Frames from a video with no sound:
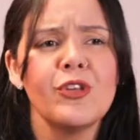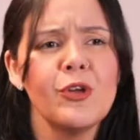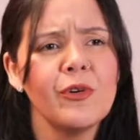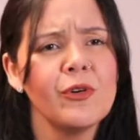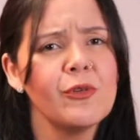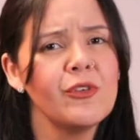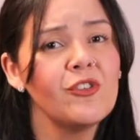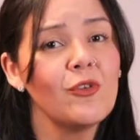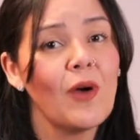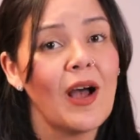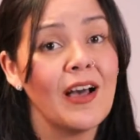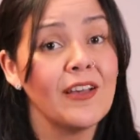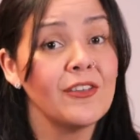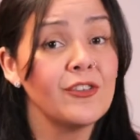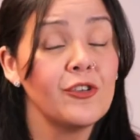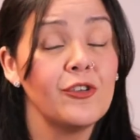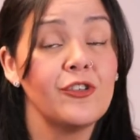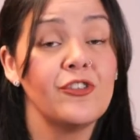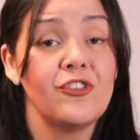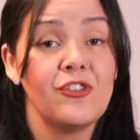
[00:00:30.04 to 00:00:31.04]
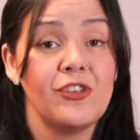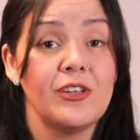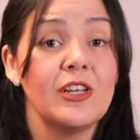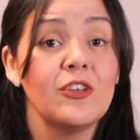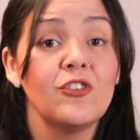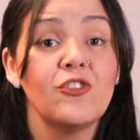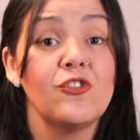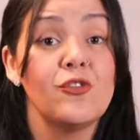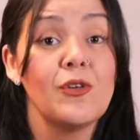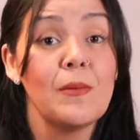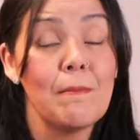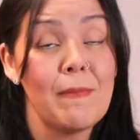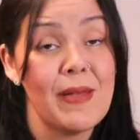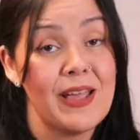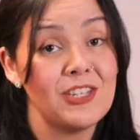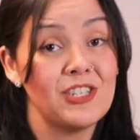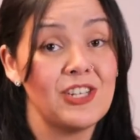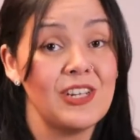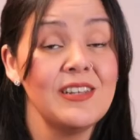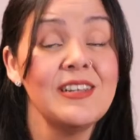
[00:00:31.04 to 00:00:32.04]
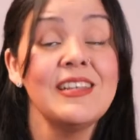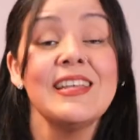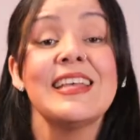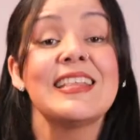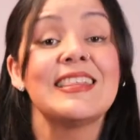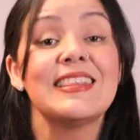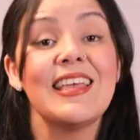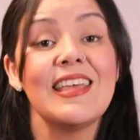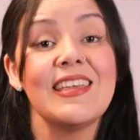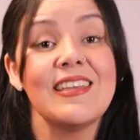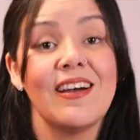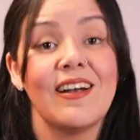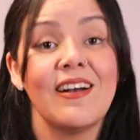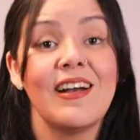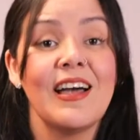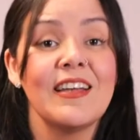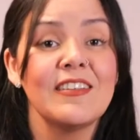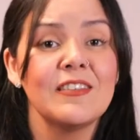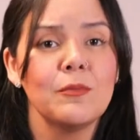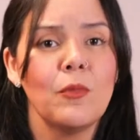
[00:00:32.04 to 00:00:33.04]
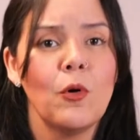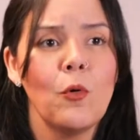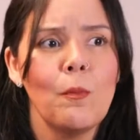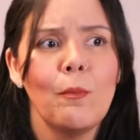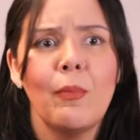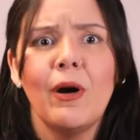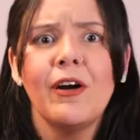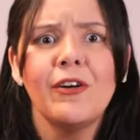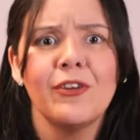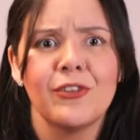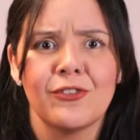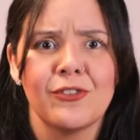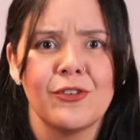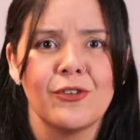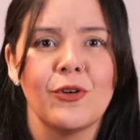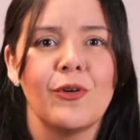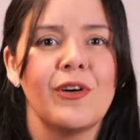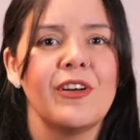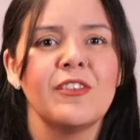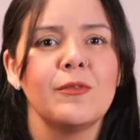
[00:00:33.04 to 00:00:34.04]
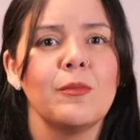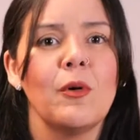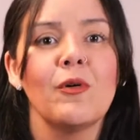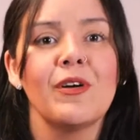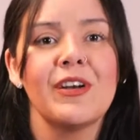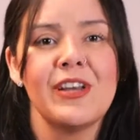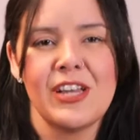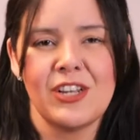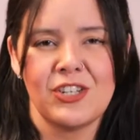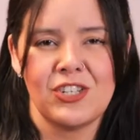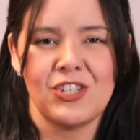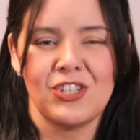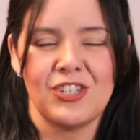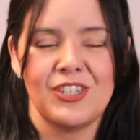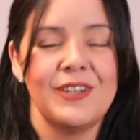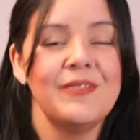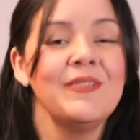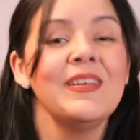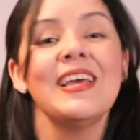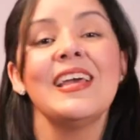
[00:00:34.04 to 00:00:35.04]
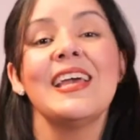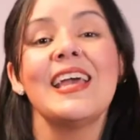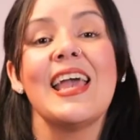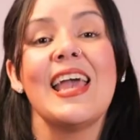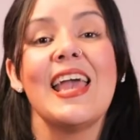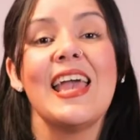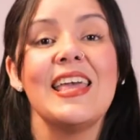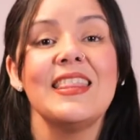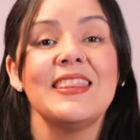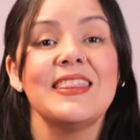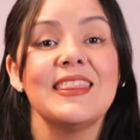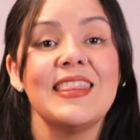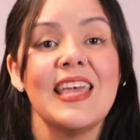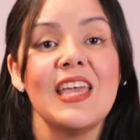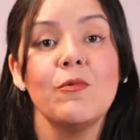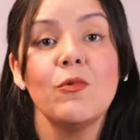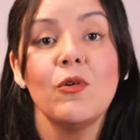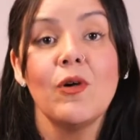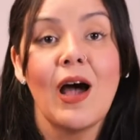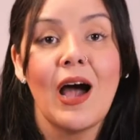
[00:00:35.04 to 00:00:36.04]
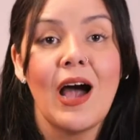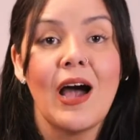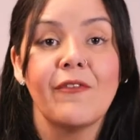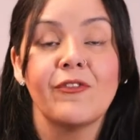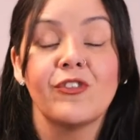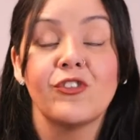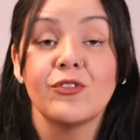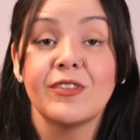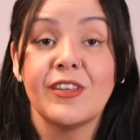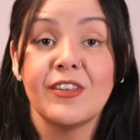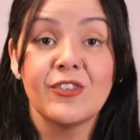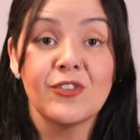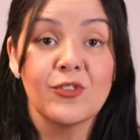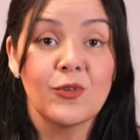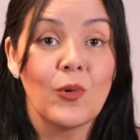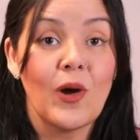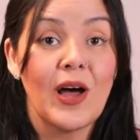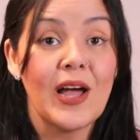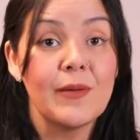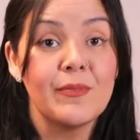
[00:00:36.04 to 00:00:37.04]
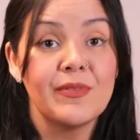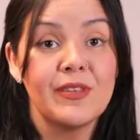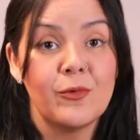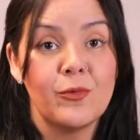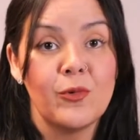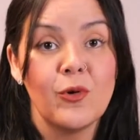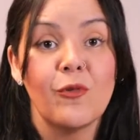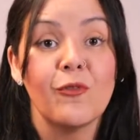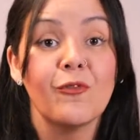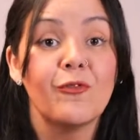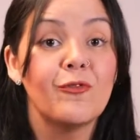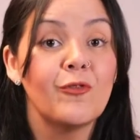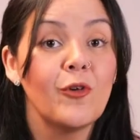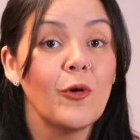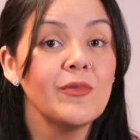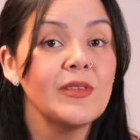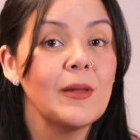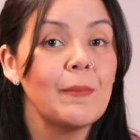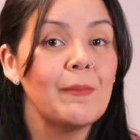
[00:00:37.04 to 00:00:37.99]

you are going to ask your students to imagine they are a small person or a small creature, and they will have to describe the room from the